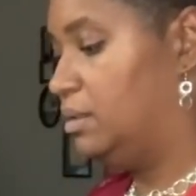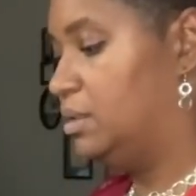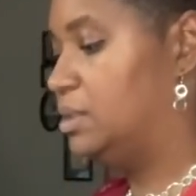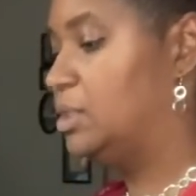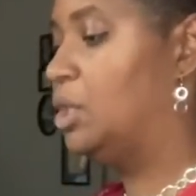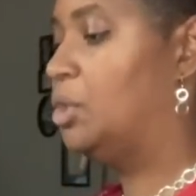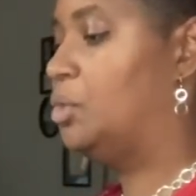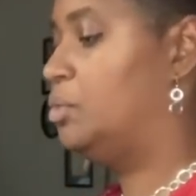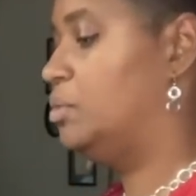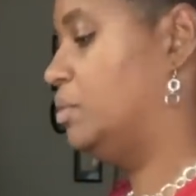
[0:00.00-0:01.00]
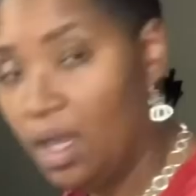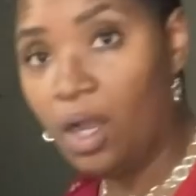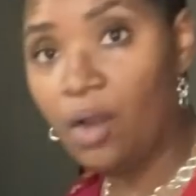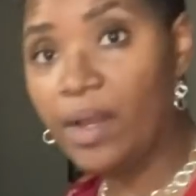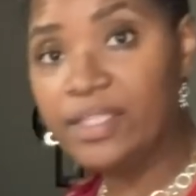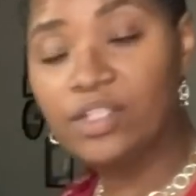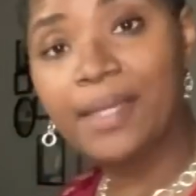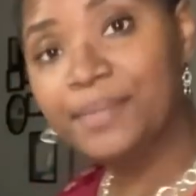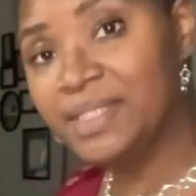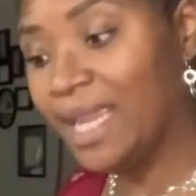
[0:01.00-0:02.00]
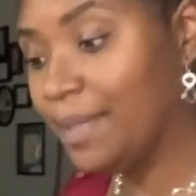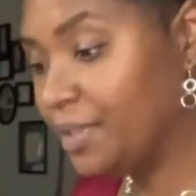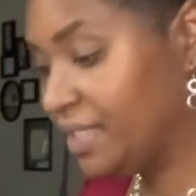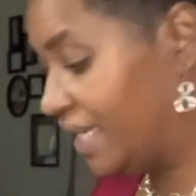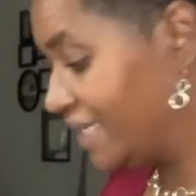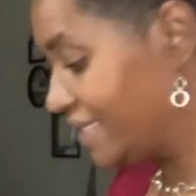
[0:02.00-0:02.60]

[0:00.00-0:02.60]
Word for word: So, all right, so I was able to get